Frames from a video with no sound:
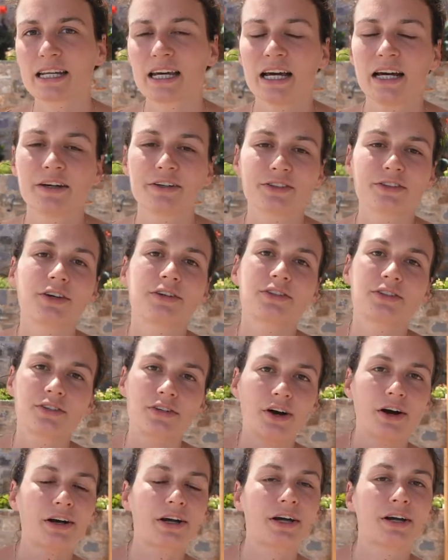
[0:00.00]
I was also
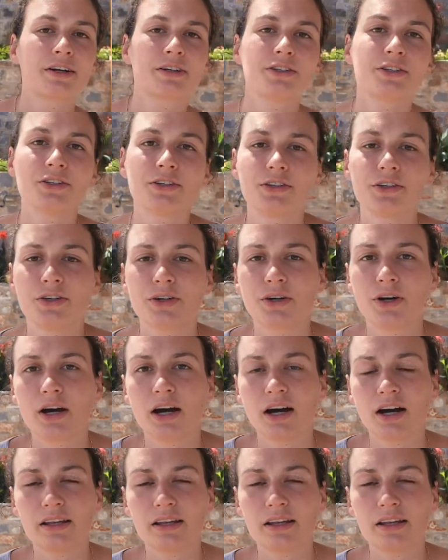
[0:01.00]
talking to